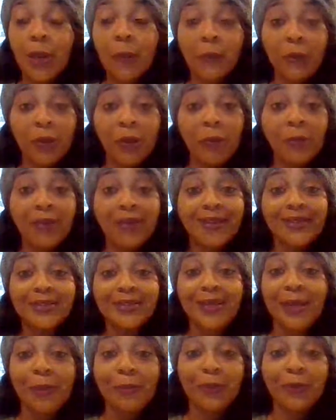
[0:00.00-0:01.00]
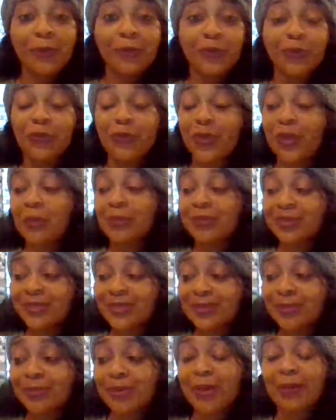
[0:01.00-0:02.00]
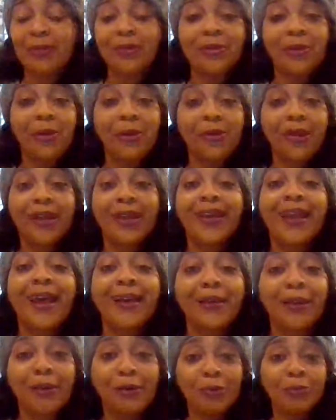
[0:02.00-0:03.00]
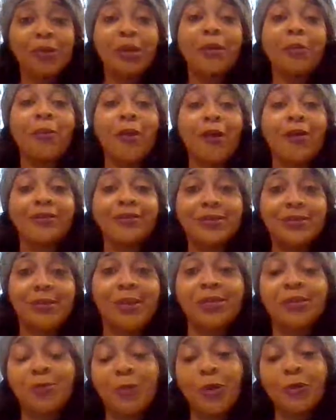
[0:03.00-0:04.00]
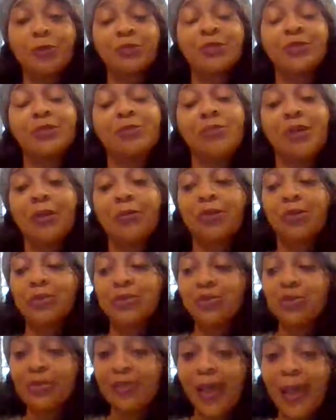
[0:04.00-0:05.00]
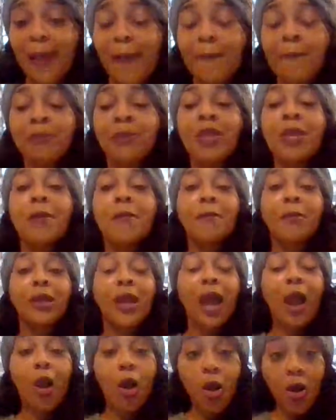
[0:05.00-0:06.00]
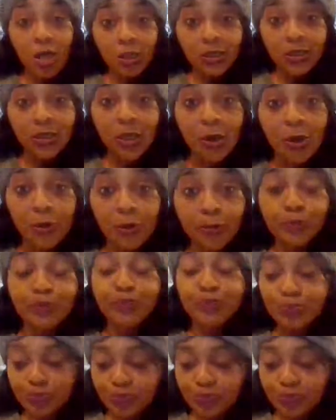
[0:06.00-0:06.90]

We're coming into that beautiful family just to be able to know that. And I love to be a part of somebody's purpose, to be able to do that. But I also...